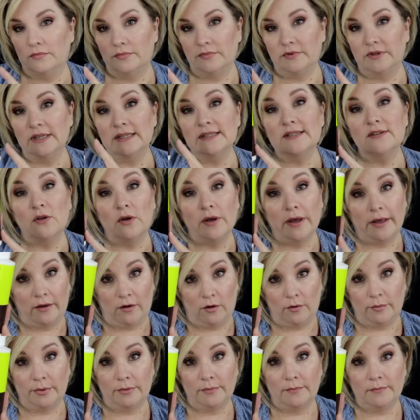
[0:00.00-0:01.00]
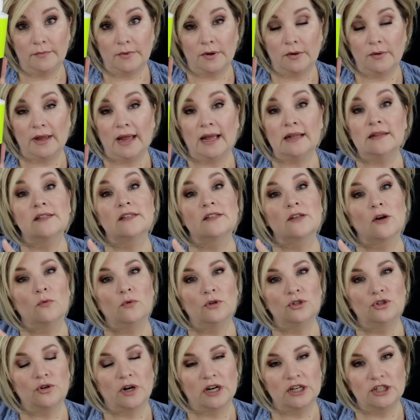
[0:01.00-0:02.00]
This will help, oh, and so
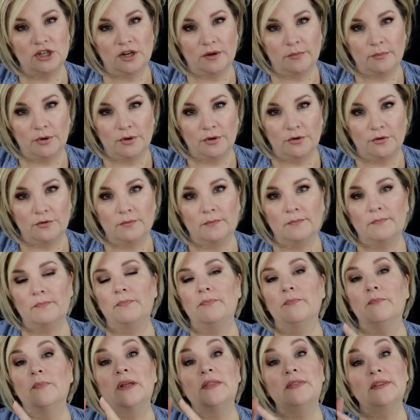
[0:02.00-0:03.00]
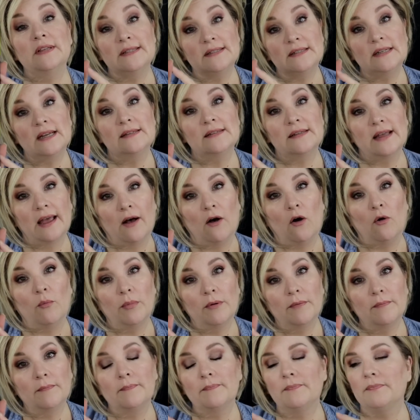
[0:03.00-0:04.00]
will dry shampoo. But this does help.